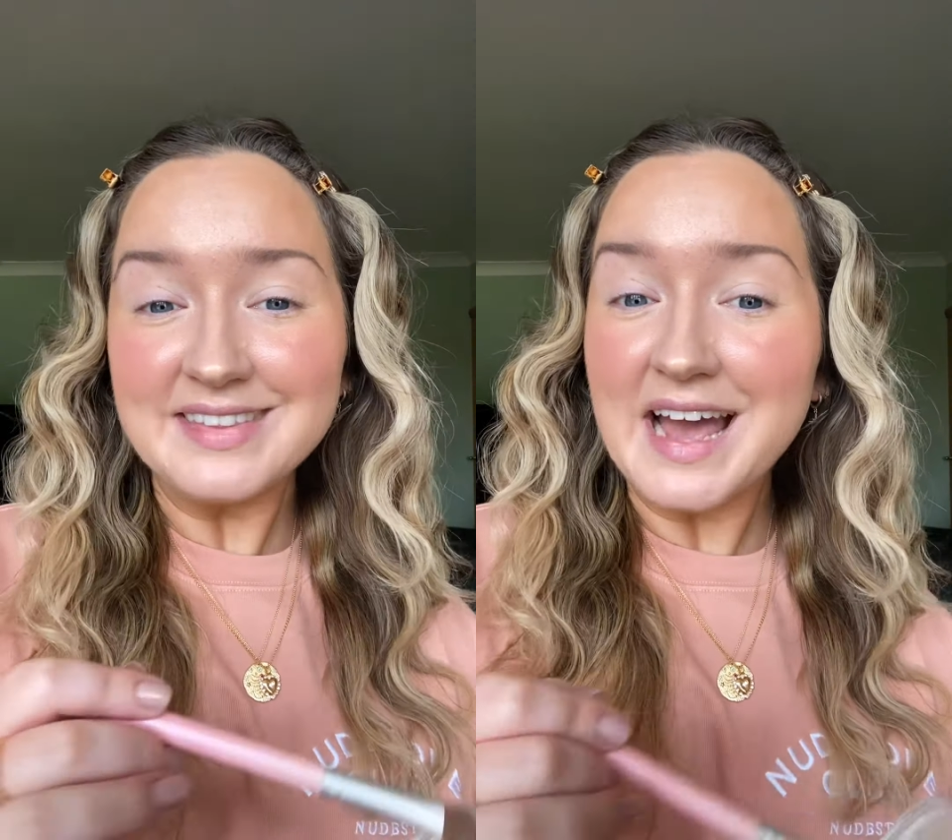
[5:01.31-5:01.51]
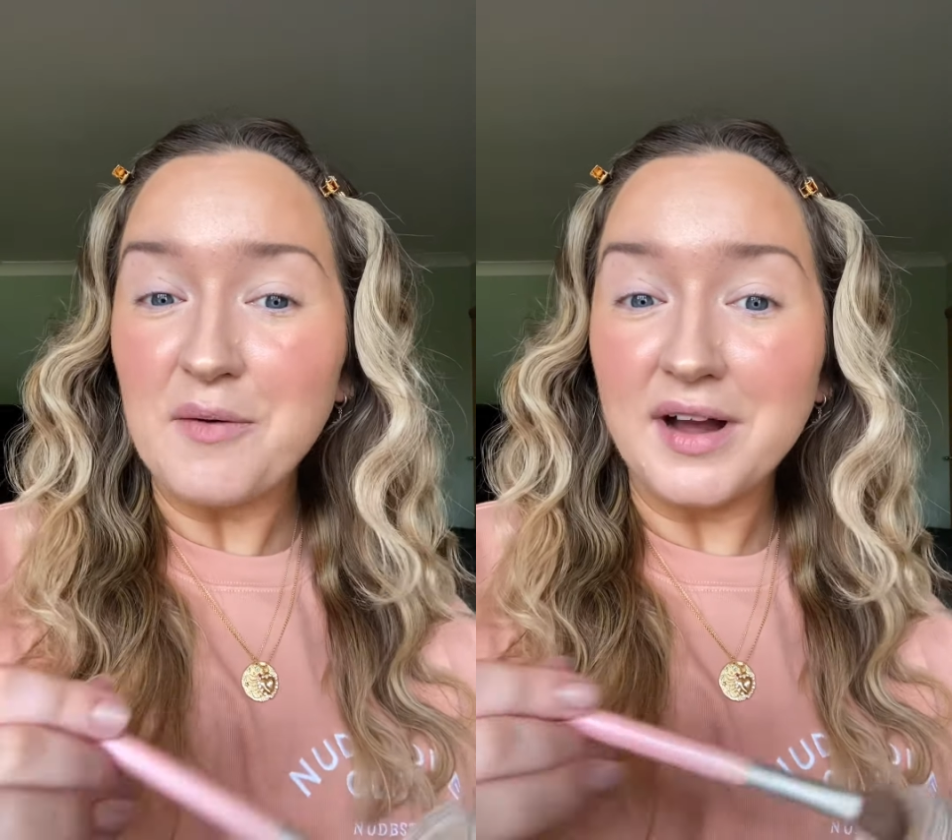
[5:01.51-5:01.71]

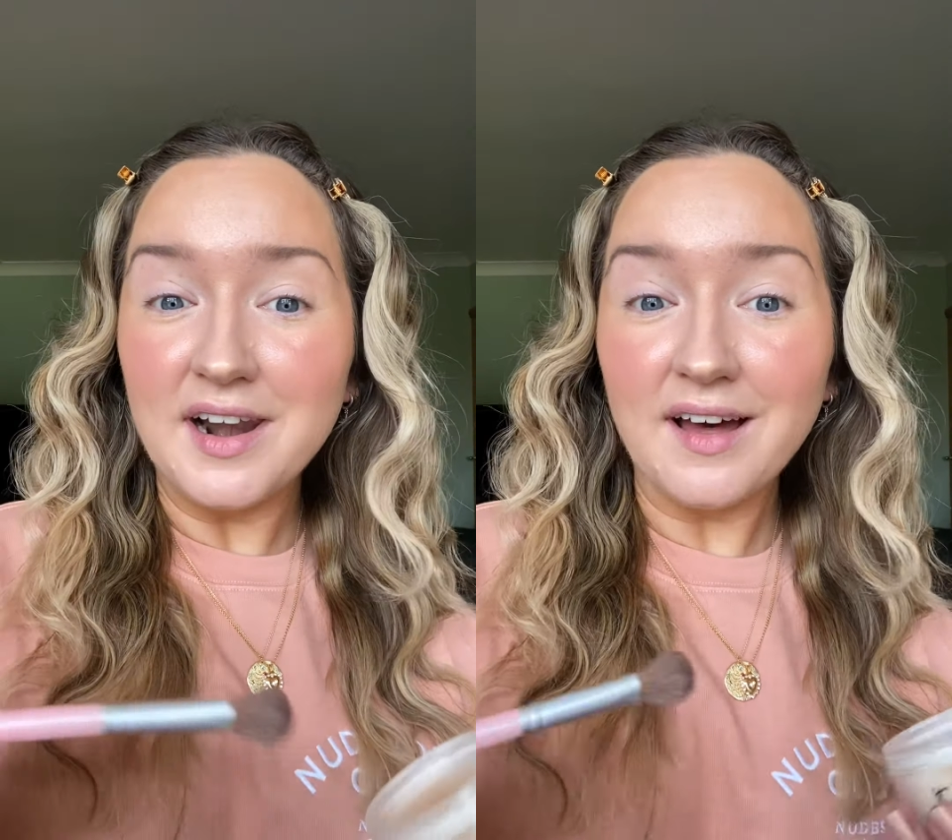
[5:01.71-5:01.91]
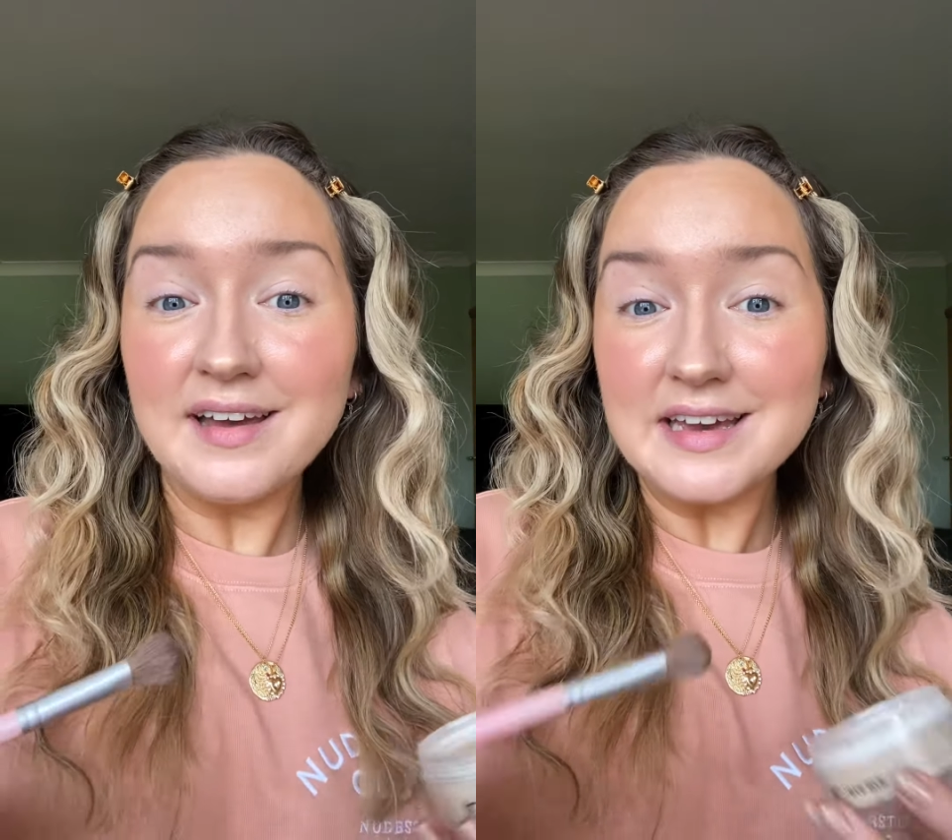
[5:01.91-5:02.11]
Now, I
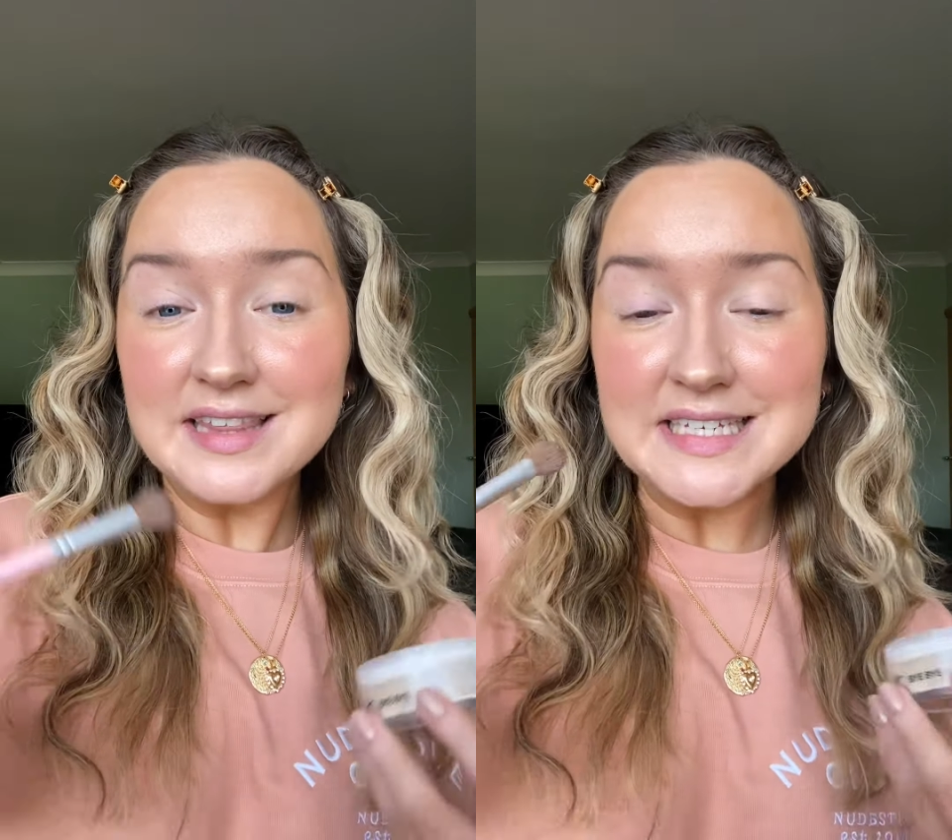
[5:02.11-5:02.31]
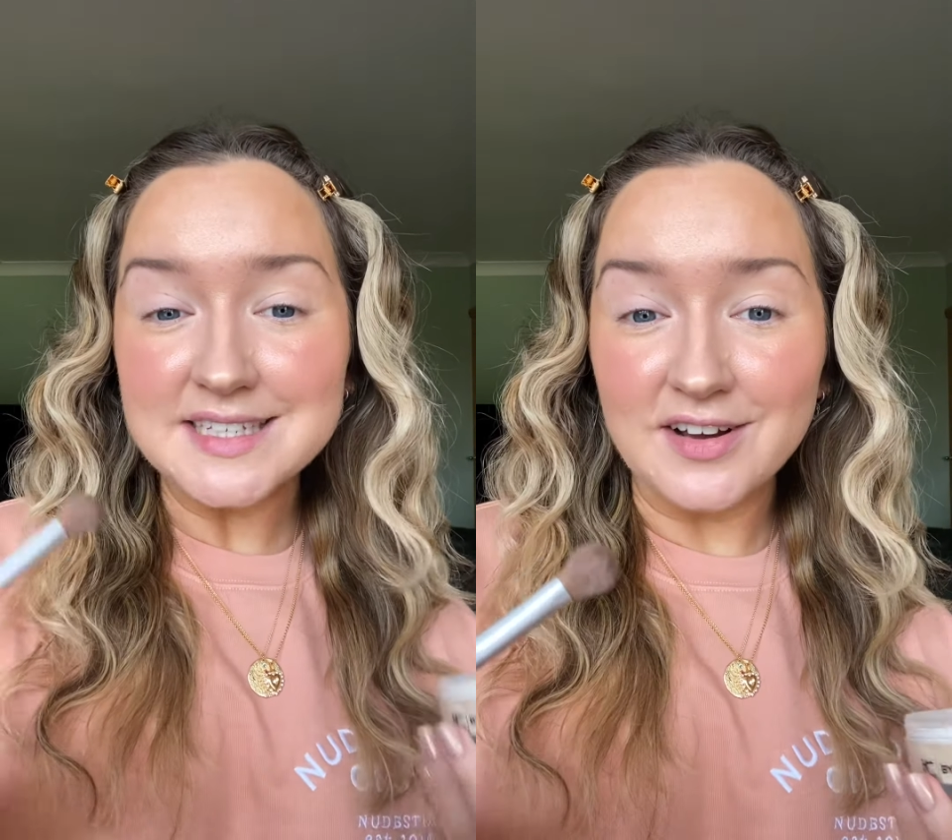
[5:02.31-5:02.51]
like
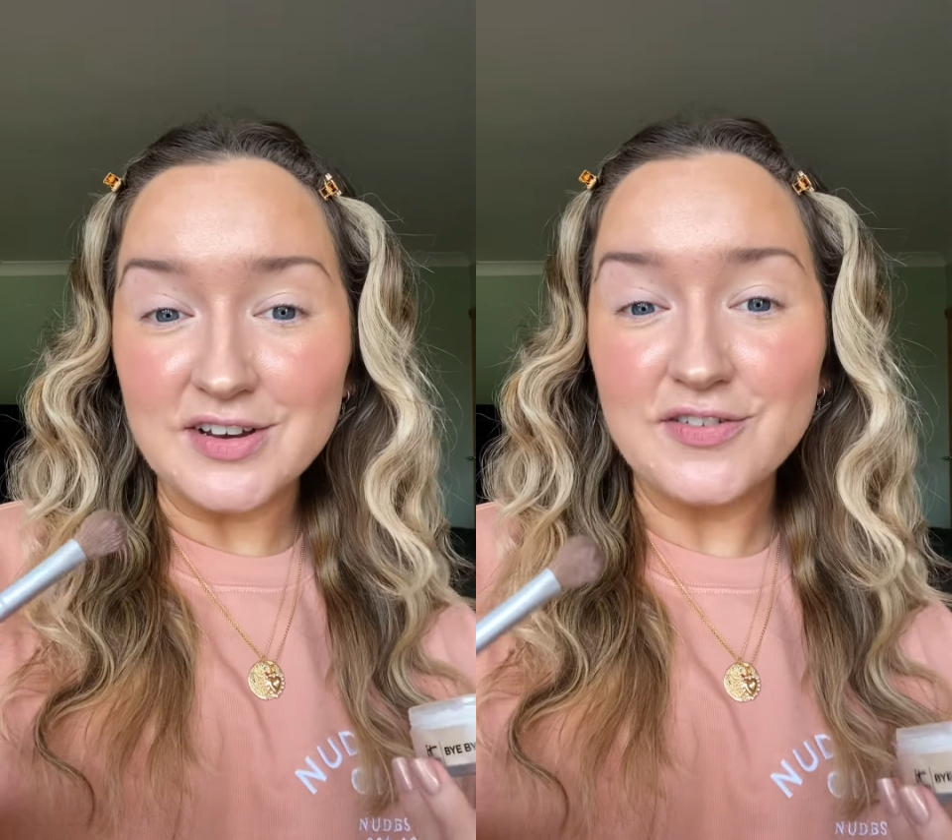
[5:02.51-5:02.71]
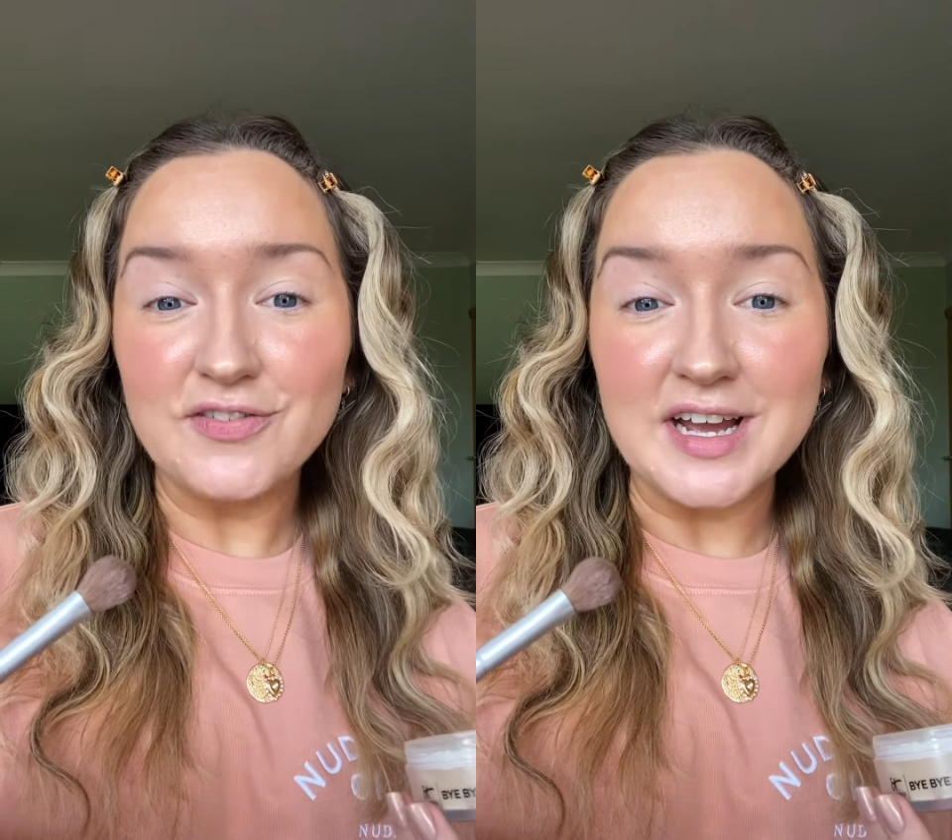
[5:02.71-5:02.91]
this kind
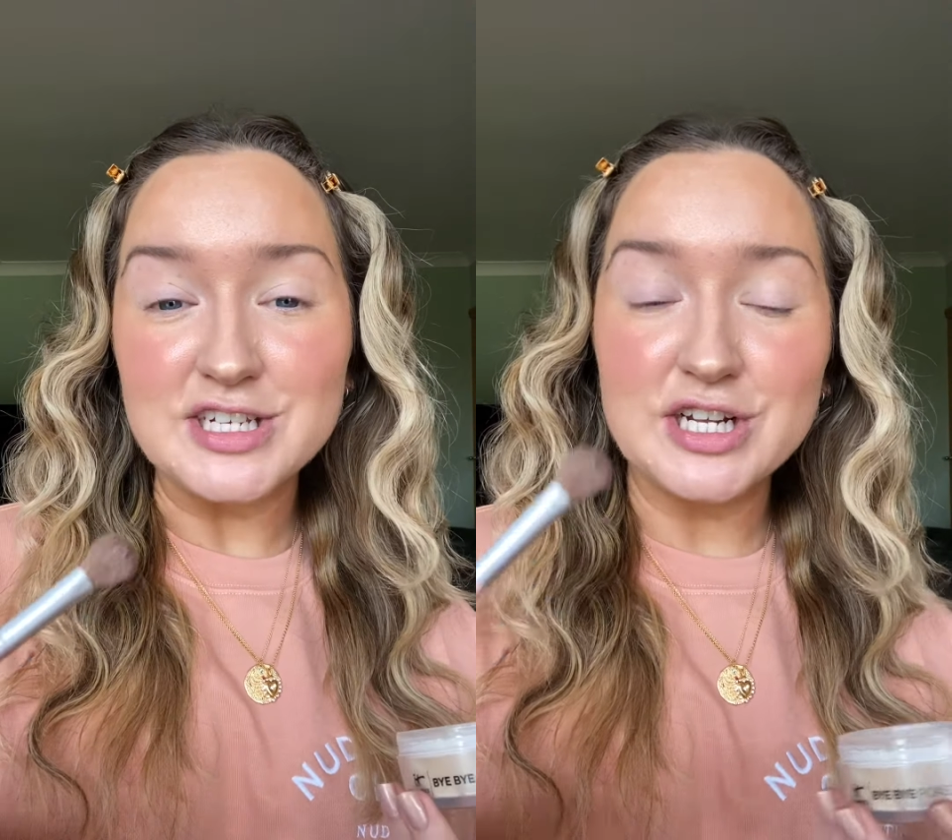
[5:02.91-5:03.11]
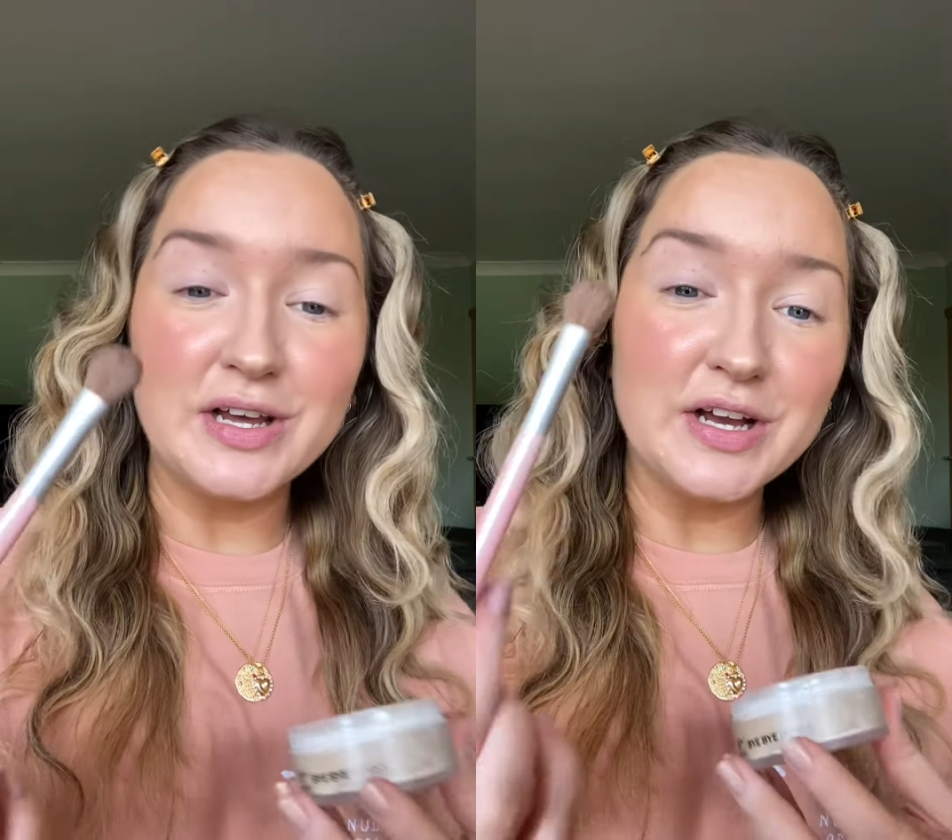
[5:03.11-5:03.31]
of
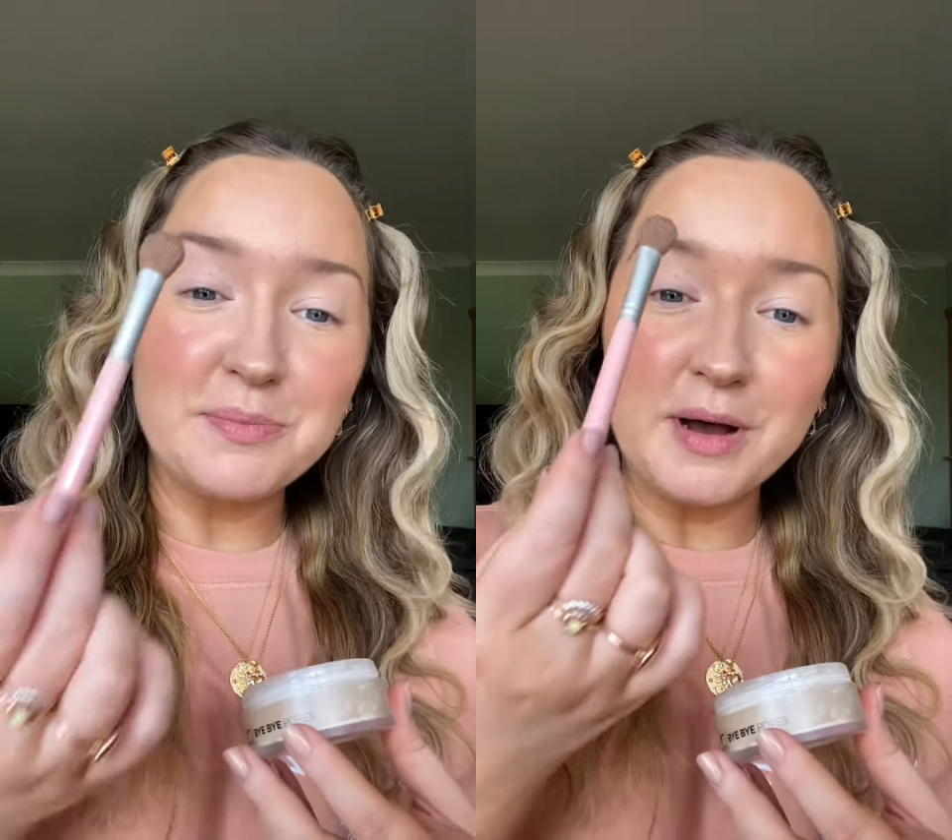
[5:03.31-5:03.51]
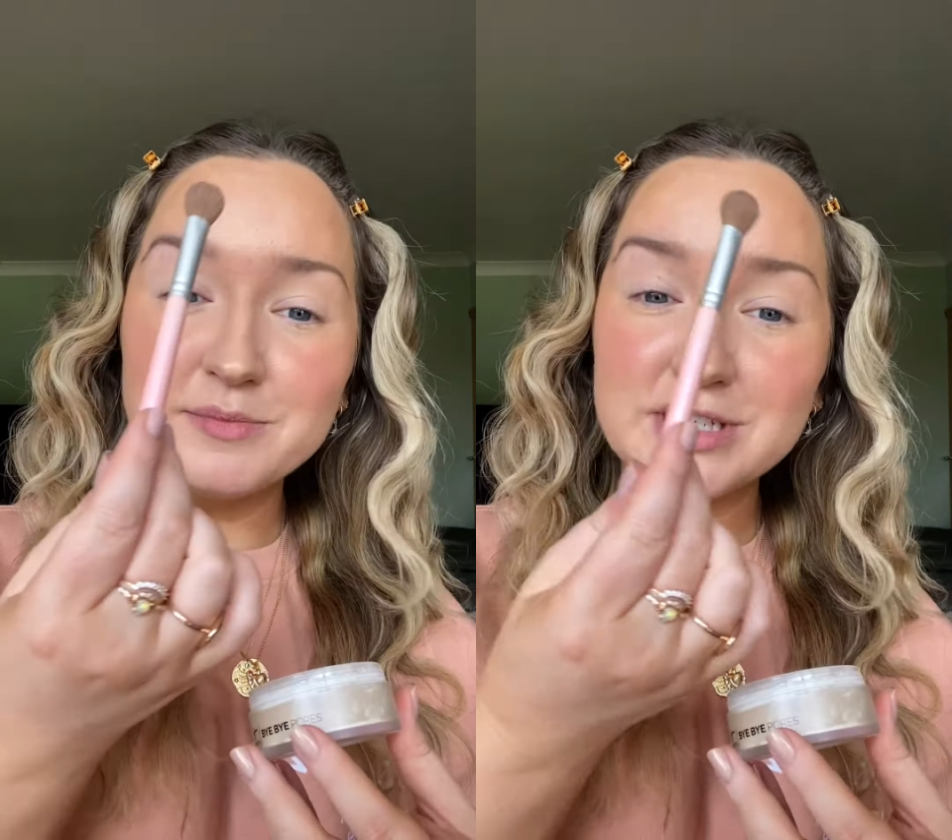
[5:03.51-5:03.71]
fresh look,
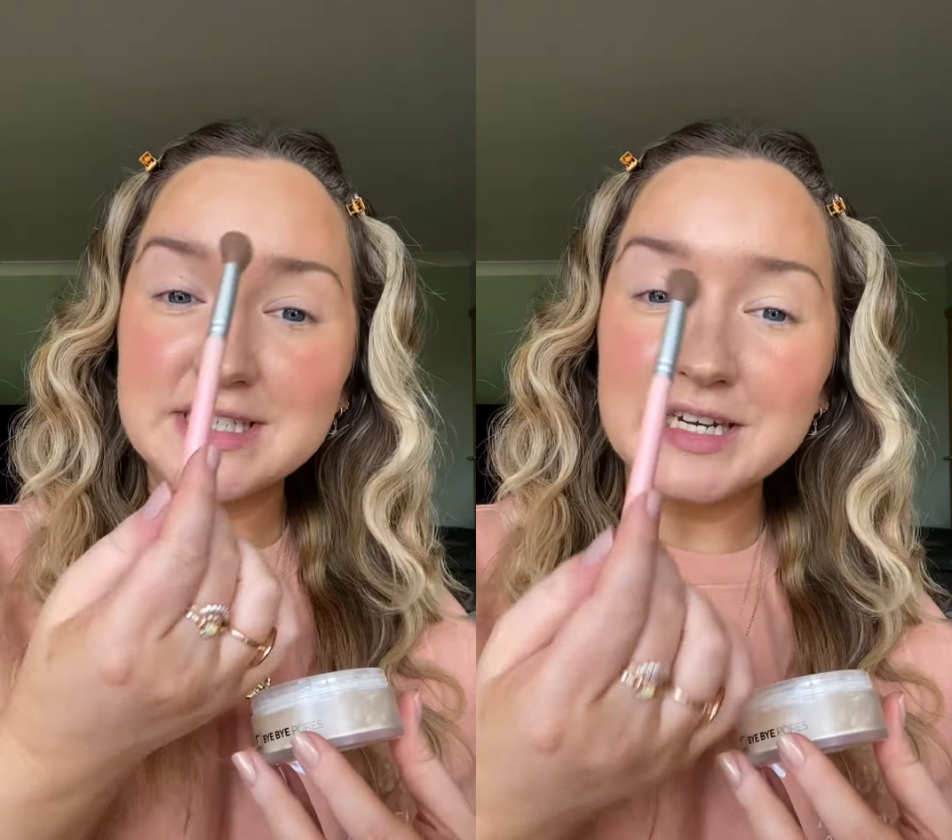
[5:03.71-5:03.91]
but I'm just